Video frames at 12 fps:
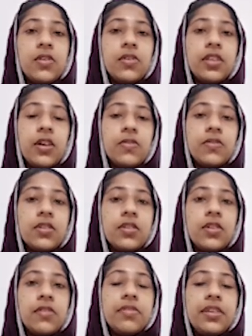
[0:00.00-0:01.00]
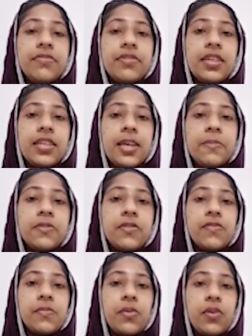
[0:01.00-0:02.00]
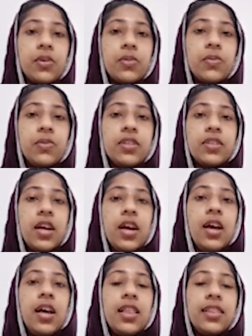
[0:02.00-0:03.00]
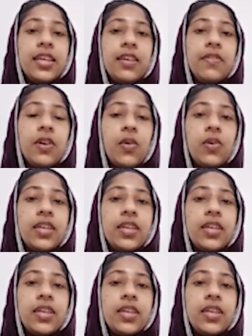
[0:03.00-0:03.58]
or thousands of different types of molecules, they will